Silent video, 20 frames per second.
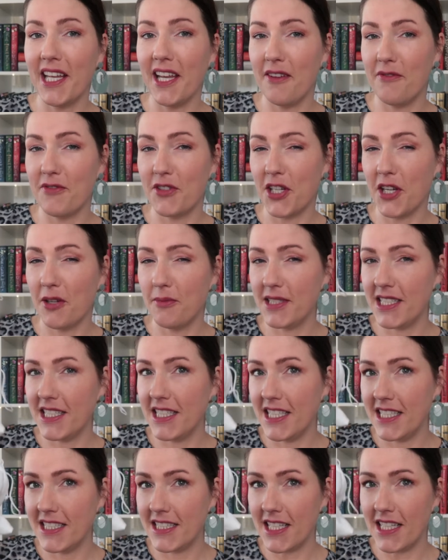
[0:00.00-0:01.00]
gift comes in
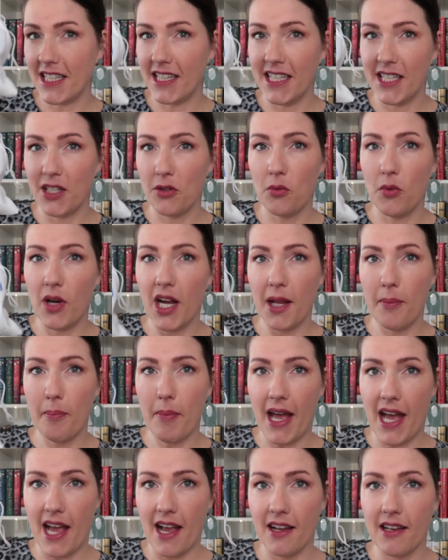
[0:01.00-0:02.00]
this little white
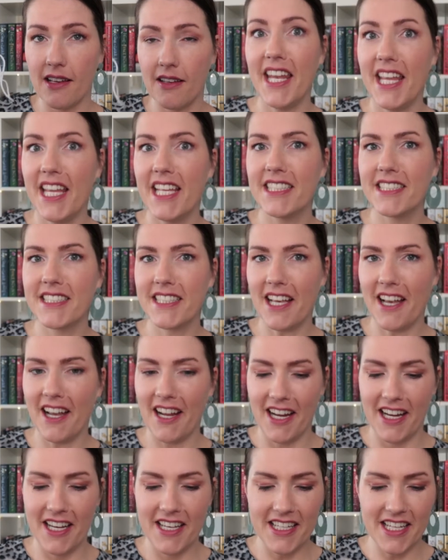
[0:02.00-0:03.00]
bag, and
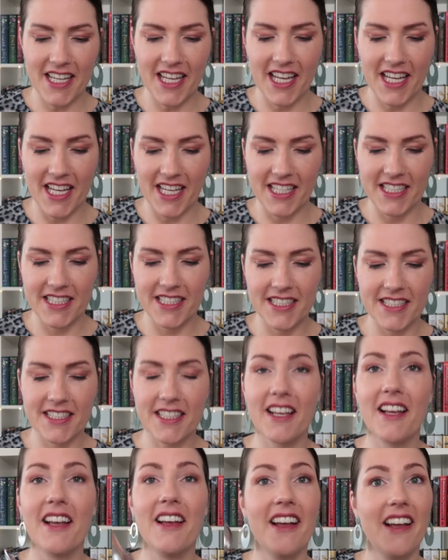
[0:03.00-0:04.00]
inside is
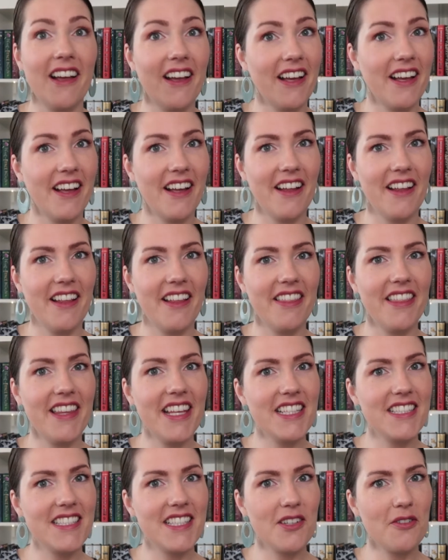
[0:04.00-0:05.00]
the
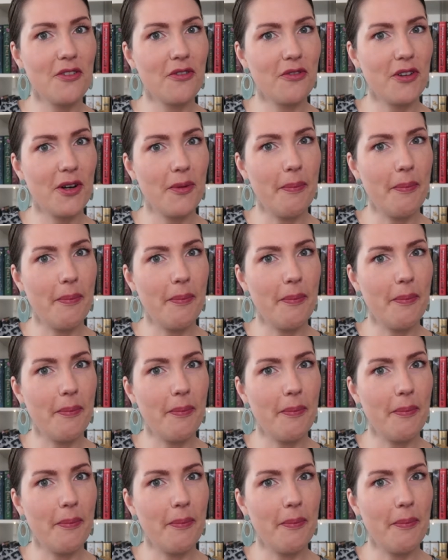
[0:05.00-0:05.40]
silver